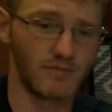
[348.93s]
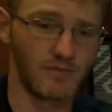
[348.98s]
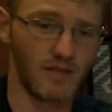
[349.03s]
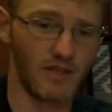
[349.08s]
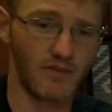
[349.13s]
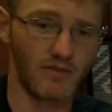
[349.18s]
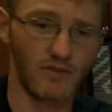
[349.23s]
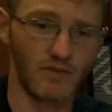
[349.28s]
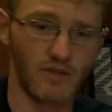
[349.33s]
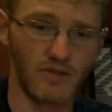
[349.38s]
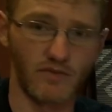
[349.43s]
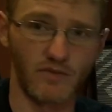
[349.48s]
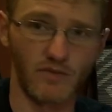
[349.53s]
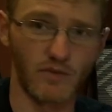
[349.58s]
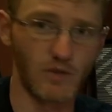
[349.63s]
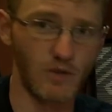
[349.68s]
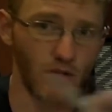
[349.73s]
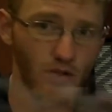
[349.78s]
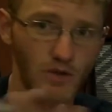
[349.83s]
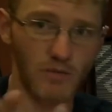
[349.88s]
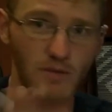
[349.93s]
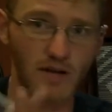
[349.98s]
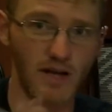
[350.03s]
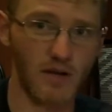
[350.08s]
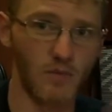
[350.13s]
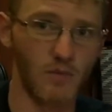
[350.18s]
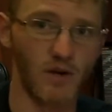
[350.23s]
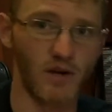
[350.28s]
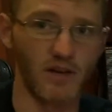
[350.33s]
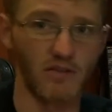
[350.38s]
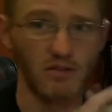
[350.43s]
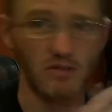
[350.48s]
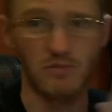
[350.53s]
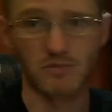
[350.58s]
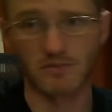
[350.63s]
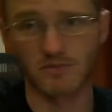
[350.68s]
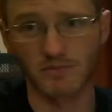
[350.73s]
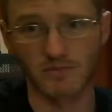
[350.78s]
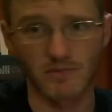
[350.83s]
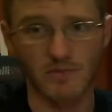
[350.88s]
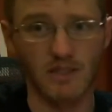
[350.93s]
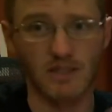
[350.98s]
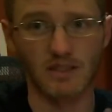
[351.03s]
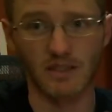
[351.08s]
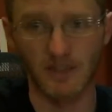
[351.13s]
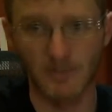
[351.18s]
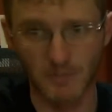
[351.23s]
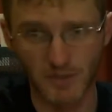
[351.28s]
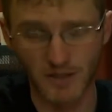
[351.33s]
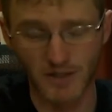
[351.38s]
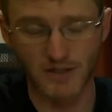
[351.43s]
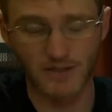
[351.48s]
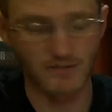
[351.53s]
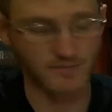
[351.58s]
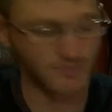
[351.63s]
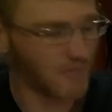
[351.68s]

If you can only buy one of them, get the M-Play.